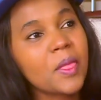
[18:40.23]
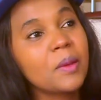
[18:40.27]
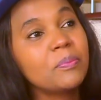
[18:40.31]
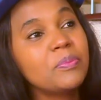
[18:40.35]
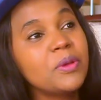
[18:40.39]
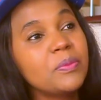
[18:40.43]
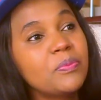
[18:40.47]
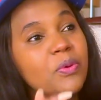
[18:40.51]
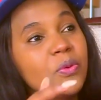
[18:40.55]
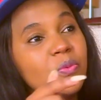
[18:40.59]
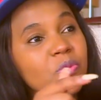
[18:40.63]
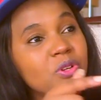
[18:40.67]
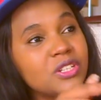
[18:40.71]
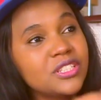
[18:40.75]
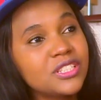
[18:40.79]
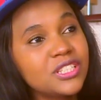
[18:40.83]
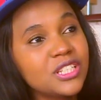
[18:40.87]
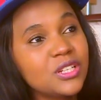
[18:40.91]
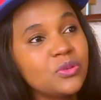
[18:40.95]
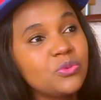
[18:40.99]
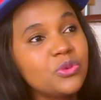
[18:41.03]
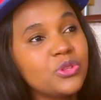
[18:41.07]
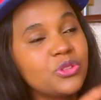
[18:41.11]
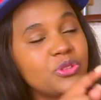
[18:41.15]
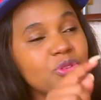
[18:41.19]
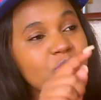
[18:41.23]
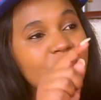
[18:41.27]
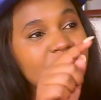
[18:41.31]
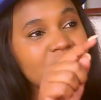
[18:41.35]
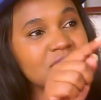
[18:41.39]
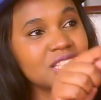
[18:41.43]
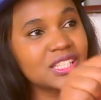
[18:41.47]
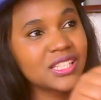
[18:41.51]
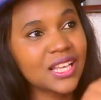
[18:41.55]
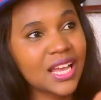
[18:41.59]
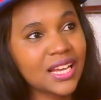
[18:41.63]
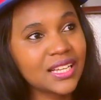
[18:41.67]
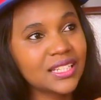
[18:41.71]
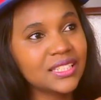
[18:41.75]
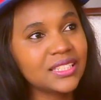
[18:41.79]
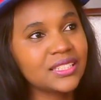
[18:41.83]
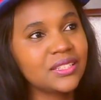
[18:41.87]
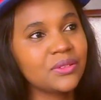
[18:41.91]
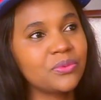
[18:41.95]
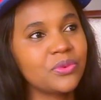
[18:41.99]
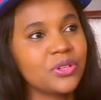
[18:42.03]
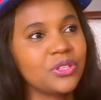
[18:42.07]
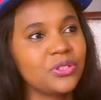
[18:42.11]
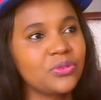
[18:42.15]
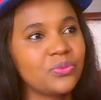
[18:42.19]
People will deal with you exactly
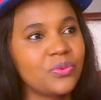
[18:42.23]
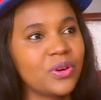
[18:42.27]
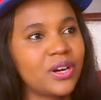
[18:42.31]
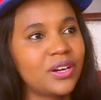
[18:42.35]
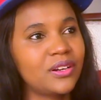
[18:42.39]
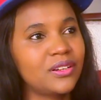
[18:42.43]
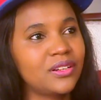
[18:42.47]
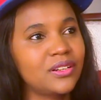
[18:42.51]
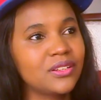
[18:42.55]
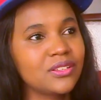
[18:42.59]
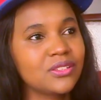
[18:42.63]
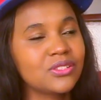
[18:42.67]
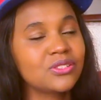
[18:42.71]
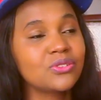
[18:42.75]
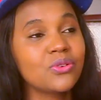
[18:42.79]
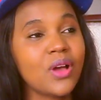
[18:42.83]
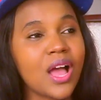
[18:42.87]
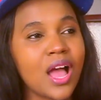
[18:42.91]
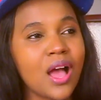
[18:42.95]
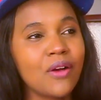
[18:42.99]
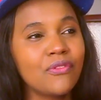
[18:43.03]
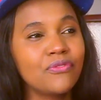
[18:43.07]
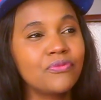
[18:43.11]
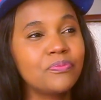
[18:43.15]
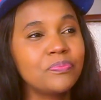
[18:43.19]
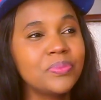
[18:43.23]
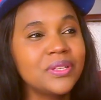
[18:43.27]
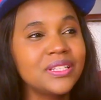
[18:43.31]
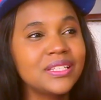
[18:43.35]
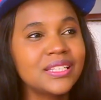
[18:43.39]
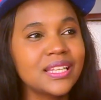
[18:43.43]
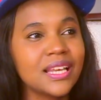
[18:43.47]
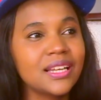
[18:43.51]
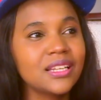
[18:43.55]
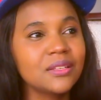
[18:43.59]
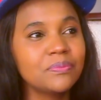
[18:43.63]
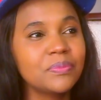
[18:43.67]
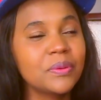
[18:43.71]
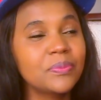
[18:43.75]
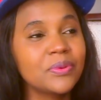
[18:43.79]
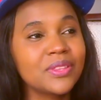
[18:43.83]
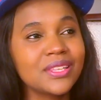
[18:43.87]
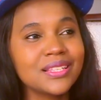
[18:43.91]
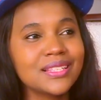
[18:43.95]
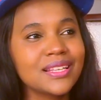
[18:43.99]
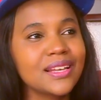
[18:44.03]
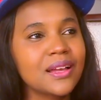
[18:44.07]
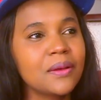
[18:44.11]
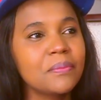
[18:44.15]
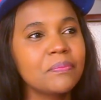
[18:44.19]
the way you are. So I've been telling people,
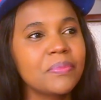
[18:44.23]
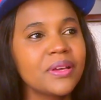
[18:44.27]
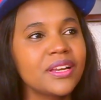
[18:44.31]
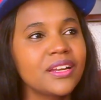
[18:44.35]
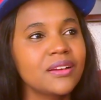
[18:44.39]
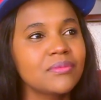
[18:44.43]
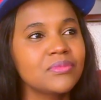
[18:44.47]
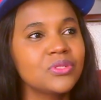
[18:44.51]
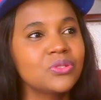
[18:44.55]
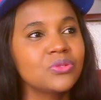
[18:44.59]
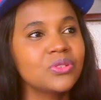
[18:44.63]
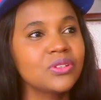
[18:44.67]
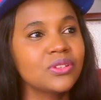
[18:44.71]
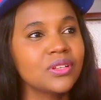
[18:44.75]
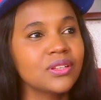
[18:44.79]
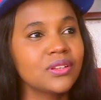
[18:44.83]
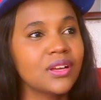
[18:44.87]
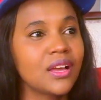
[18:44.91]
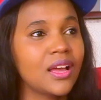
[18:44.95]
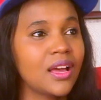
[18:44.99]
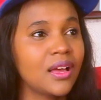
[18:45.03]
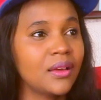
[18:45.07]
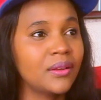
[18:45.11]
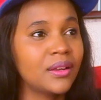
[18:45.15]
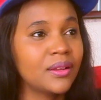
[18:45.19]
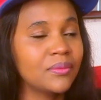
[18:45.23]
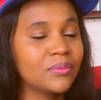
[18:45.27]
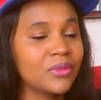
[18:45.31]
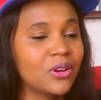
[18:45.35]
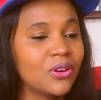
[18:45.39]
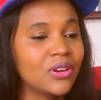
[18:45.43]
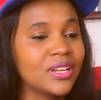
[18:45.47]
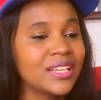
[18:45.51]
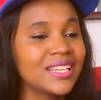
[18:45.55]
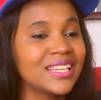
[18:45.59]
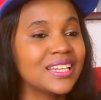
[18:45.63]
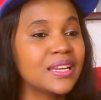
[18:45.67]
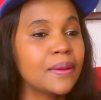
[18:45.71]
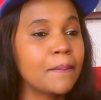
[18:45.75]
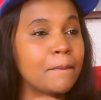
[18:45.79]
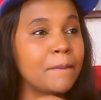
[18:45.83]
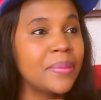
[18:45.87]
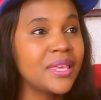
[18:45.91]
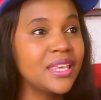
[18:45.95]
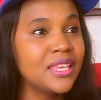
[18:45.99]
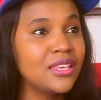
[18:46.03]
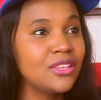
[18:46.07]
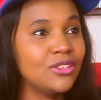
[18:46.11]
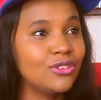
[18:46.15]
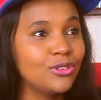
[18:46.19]
there's a campaign I'm doing, and I'm calling it
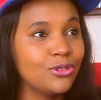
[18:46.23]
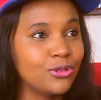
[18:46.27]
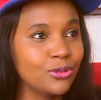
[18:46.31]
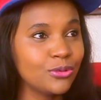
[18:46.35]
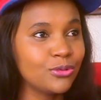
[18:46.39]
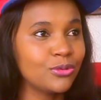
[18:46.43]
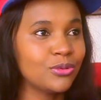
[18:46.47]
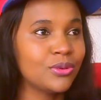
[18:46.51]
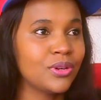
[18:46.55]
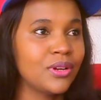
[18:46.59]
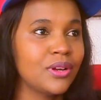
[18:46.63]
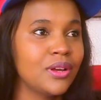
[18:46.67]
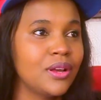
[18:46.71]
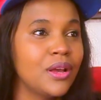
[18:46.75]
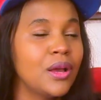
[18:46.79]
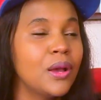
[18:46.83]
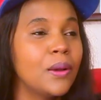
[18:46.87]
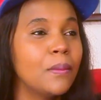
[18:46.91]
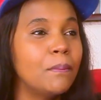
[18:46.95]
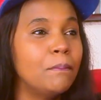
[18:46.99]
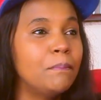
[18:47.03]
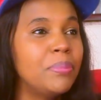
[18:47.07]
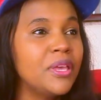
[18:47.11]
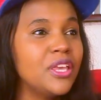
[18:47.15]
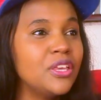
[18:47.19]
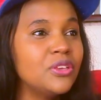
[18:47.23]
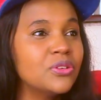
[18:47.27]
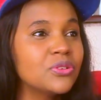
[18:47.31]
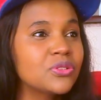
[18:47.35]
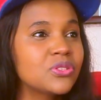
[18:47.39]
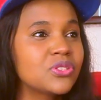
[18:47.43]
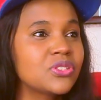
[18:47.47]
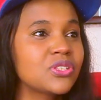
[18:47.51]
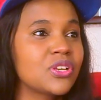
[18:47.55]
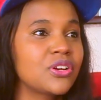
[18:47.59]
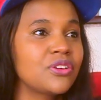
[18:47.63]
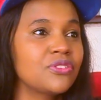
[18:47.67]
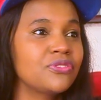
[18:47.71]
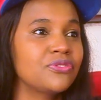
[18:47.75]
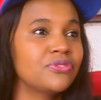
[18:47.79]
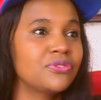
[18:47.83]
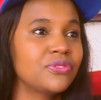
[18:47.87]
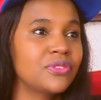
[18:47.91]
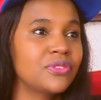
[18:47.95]
Be You. Be yourself.